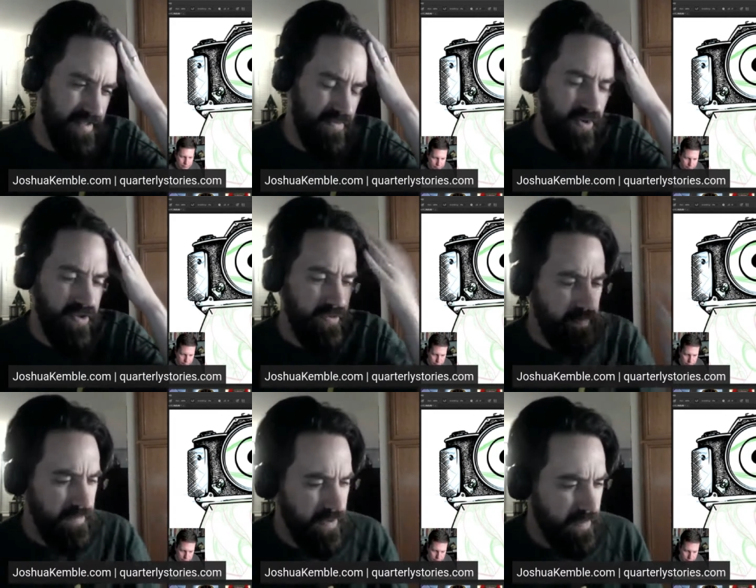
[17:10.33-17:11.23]
well,
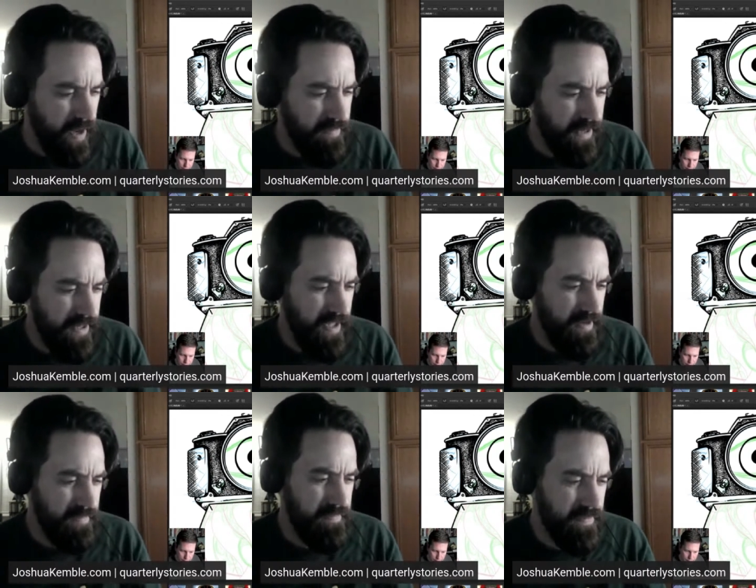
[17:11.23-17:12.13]
you might have picked that
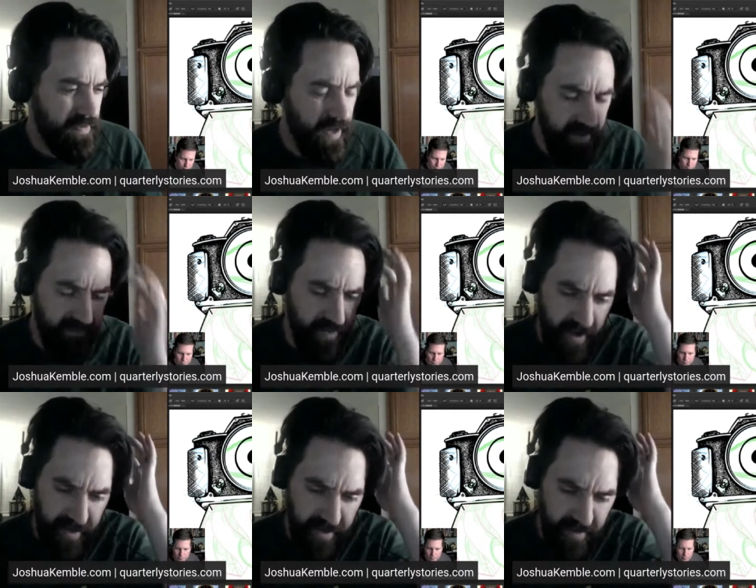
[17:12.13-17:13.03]
up creative
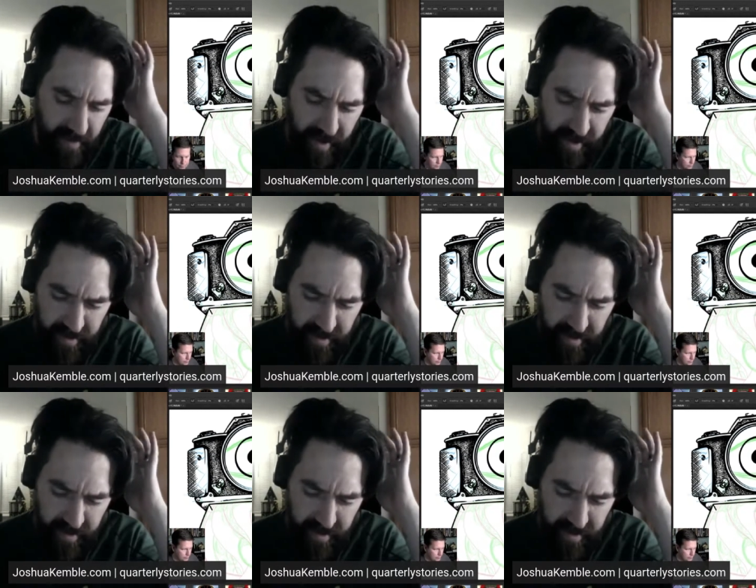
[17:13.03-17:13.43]
directing, right?